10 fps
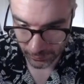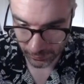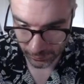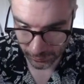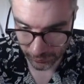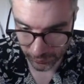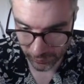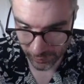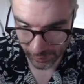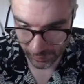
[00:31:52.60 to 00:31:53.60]
Now let's just
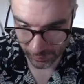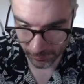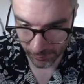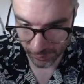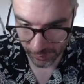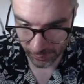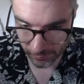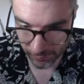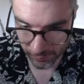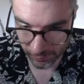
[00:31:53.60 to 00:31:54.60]
scale it up so it
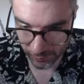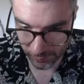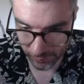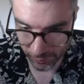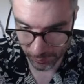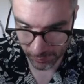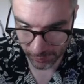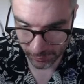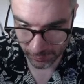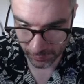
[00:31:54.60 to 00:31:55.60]
covers the photo
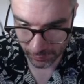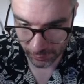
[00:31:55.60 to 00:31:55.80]
behind.